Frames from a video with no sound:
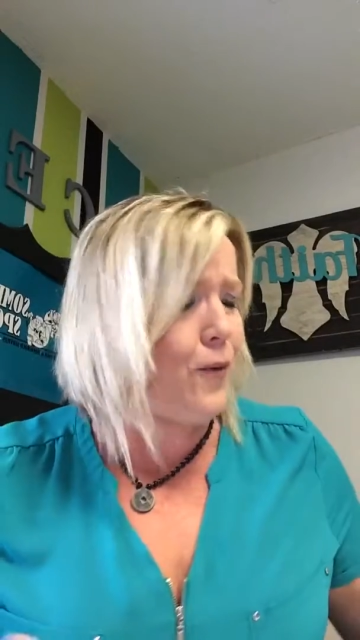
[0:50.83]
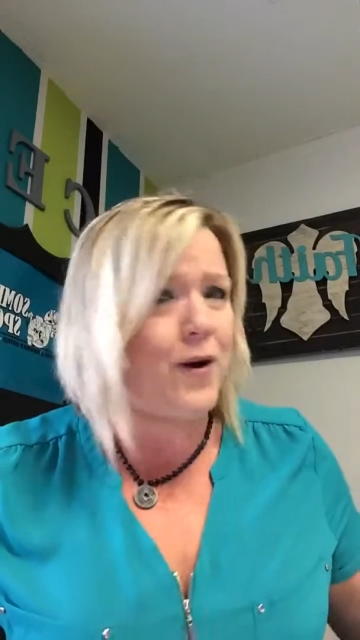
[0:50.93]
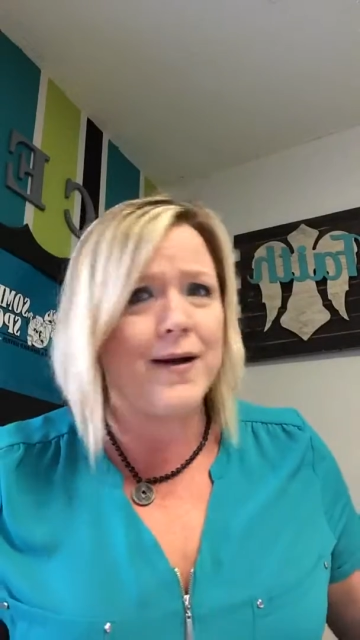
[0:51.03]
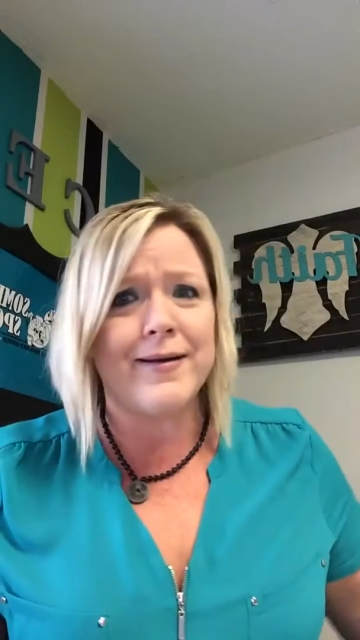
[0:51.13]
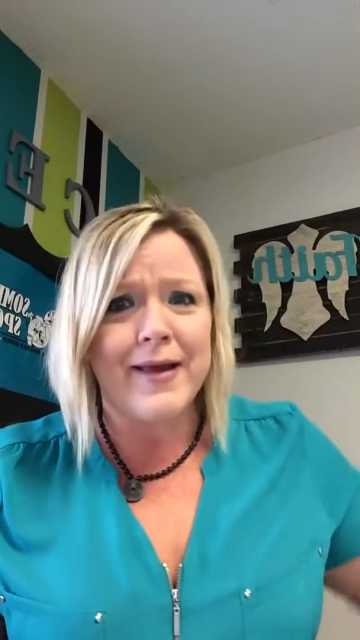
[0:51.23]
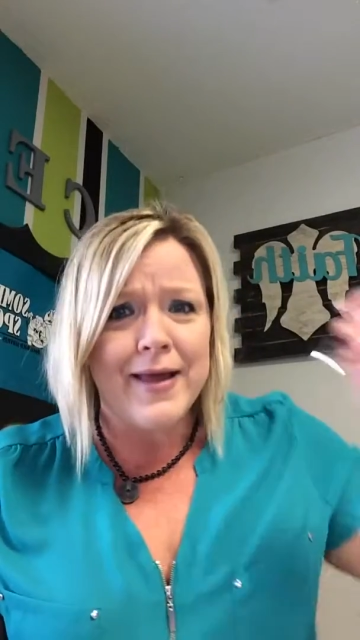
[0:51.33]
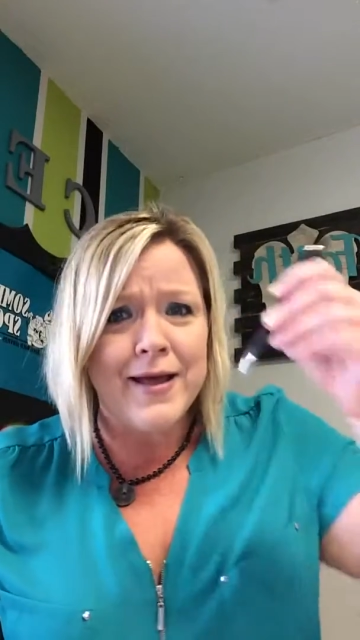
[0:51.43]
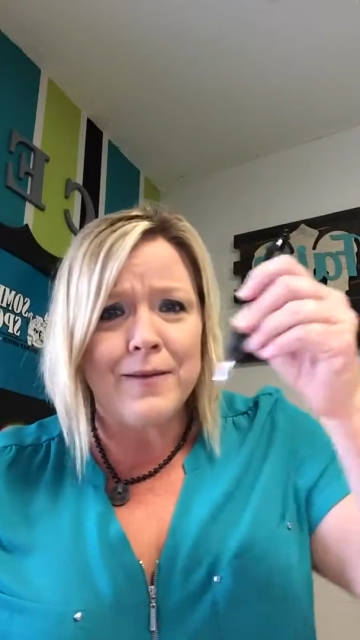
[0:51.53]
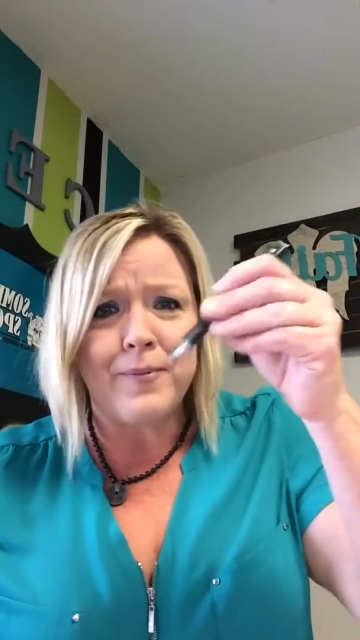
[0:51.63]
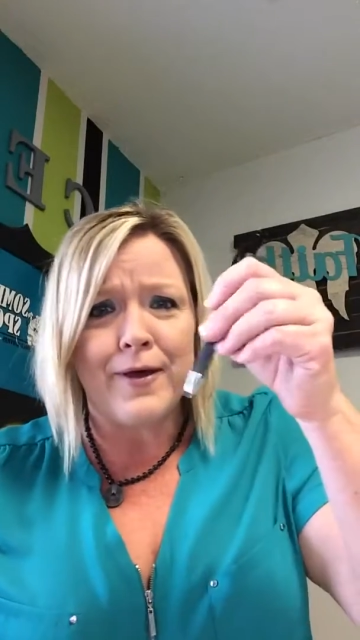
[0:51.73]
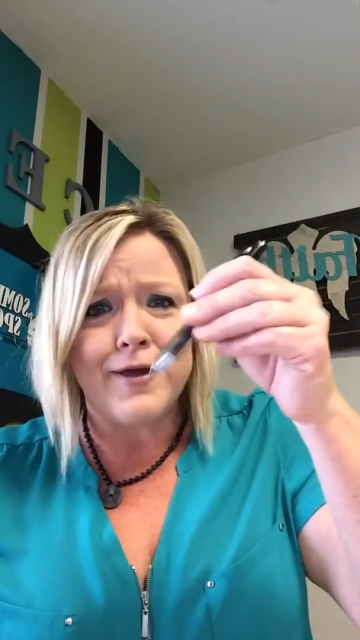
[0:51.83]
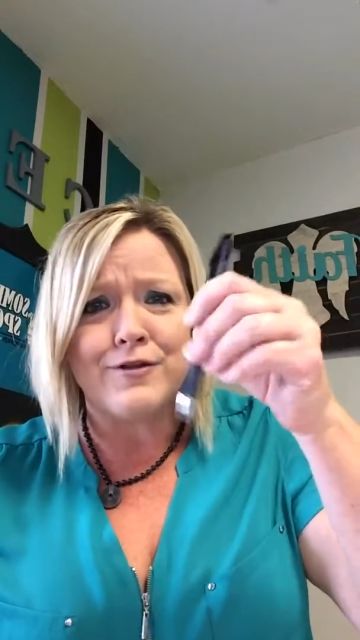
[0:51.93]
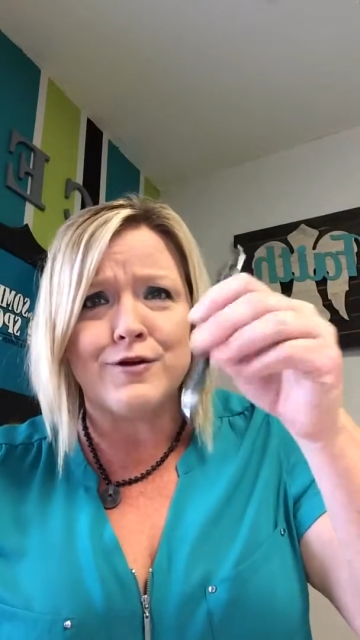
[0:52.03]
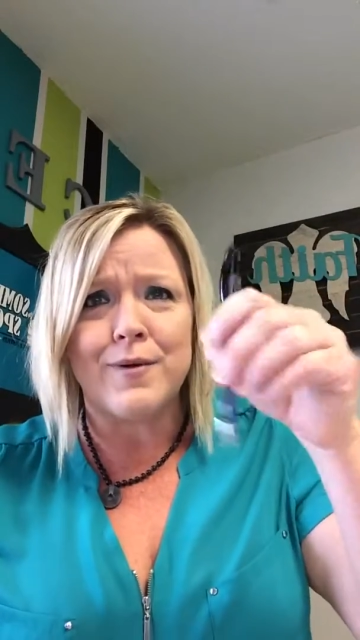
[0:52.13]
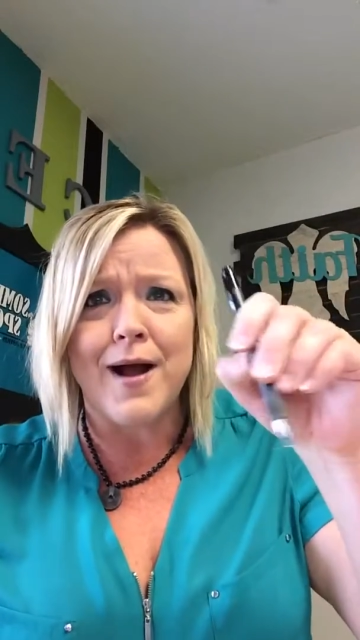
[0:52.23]
or an ink
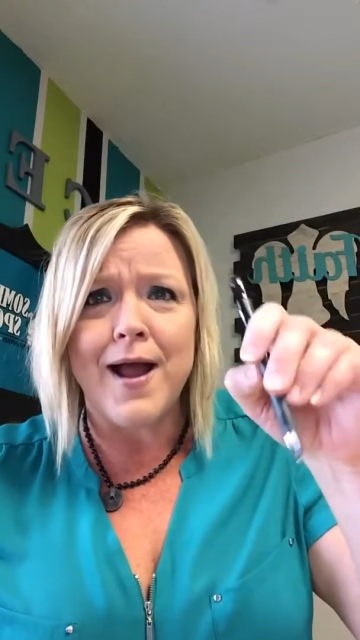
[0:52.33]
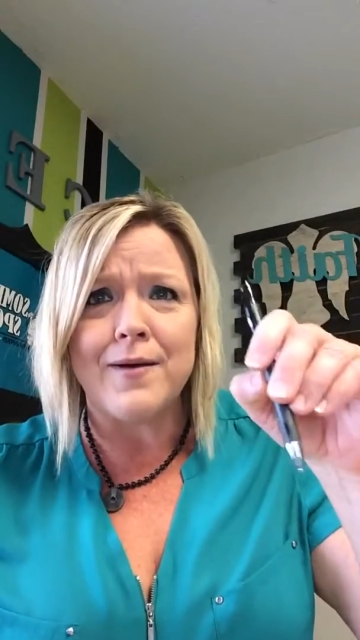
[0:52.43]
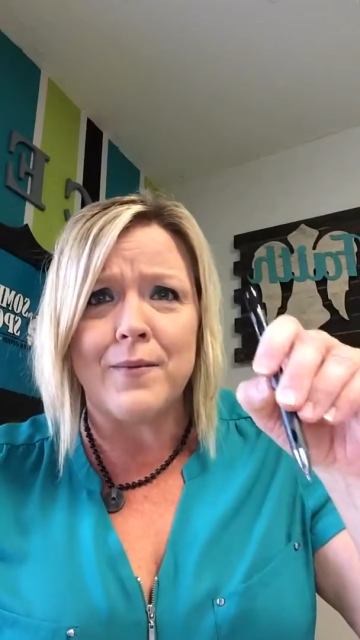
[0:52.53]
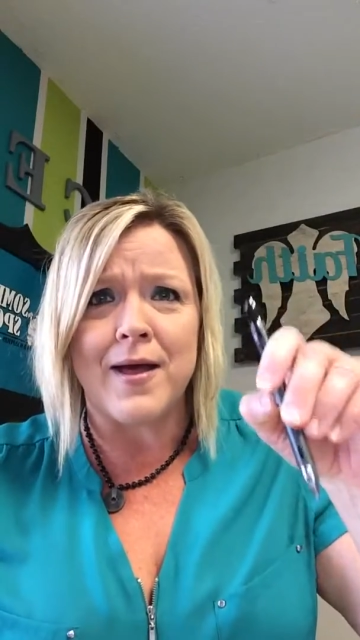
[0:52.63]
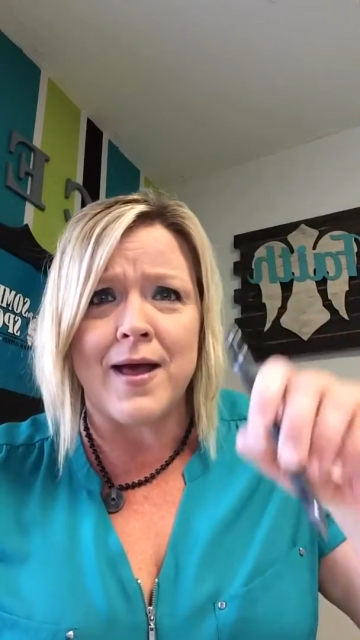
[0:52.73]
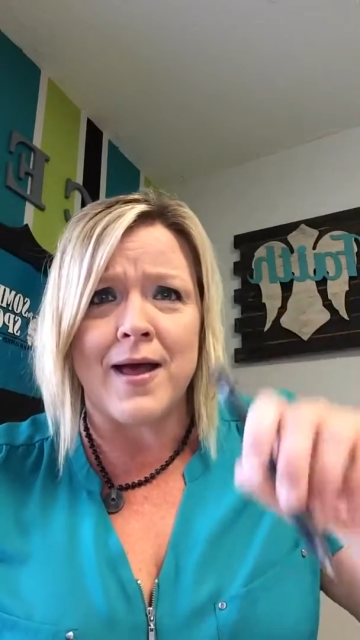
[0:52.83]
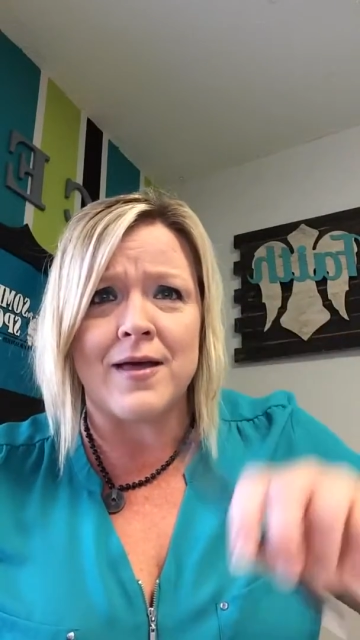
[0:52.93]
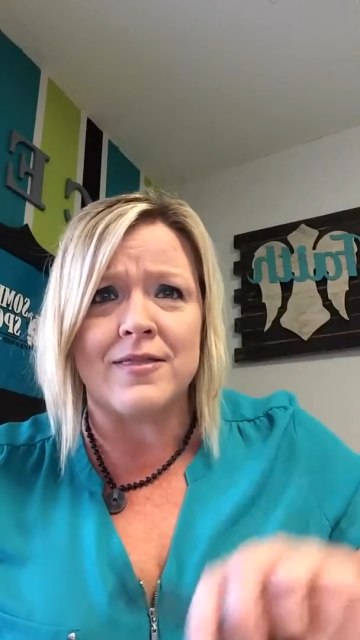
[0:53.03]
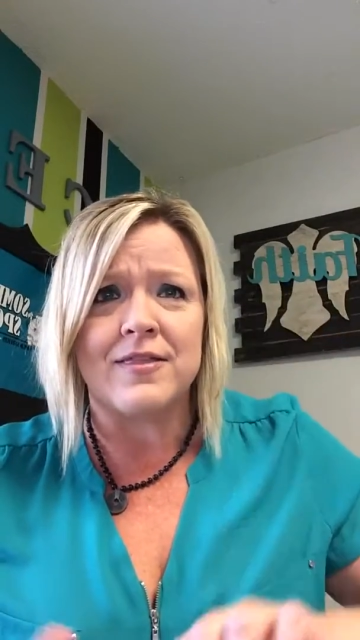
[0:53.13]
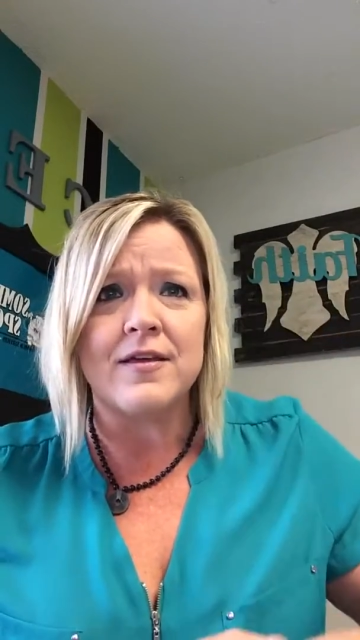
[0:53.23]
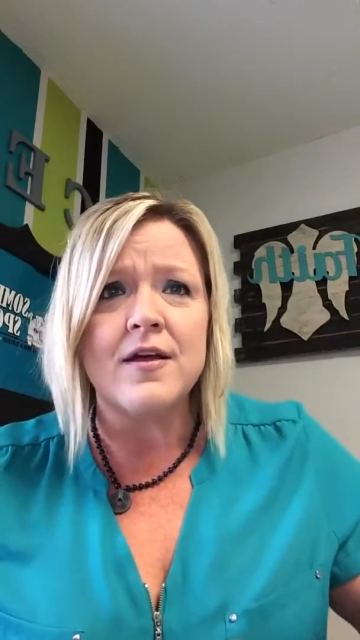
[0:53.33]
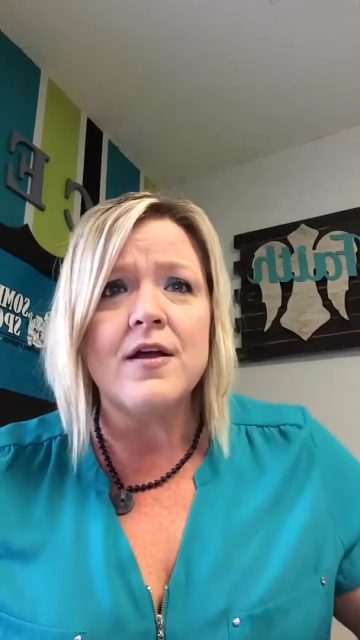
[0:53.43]
pen to write with.